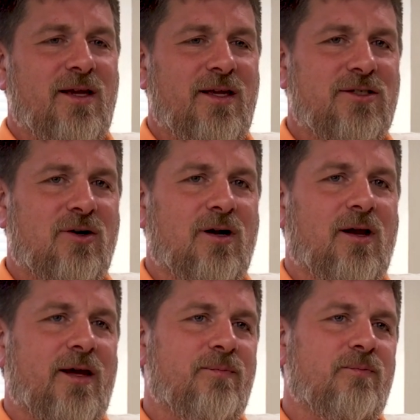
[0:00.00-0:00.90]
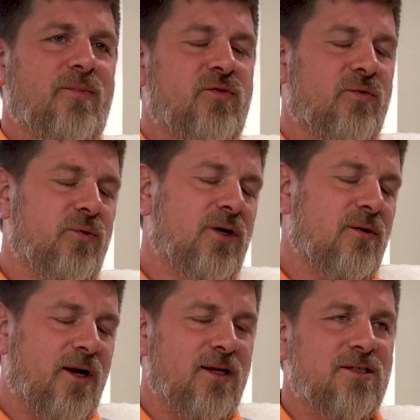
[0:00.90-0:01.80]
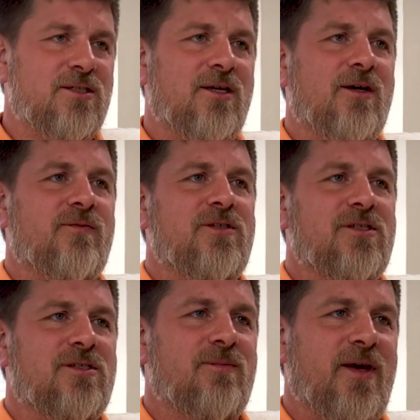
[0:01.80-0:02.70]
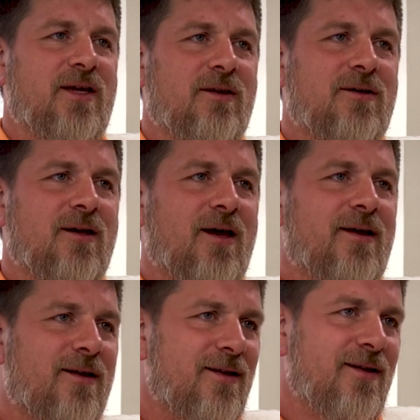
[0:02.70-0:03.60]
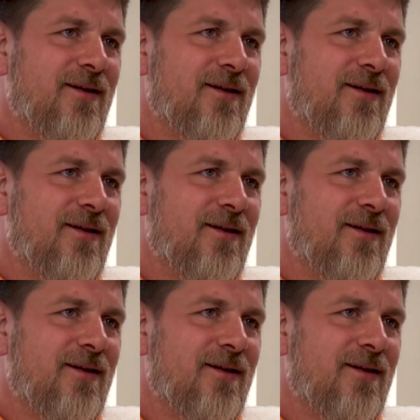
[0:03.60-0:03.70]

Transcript: And he started like moving wood around and stuff just to make it look like